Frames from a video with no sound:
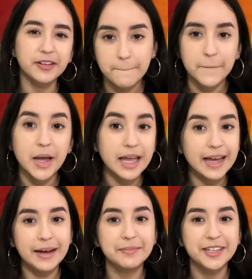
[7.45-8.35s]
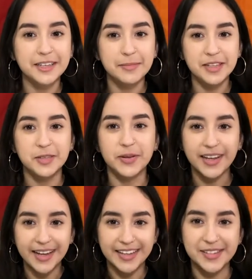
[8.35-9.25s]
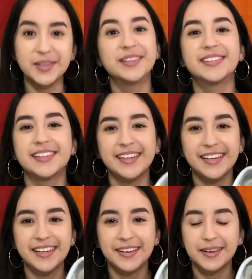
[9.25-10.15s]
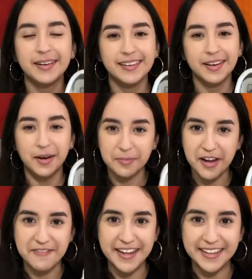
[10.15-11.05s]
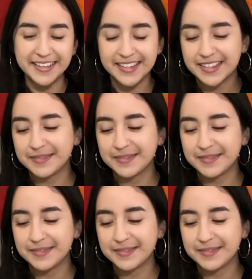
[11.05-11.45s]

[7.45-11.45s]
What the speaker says: But I'm going to be doing, as you can see, on my Vans.